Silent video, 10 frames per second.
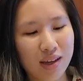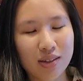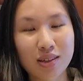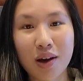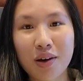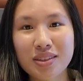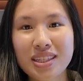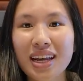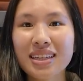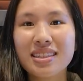So
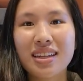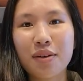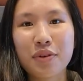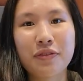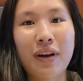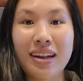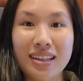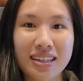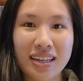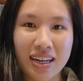today's the day we're
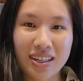finally gonna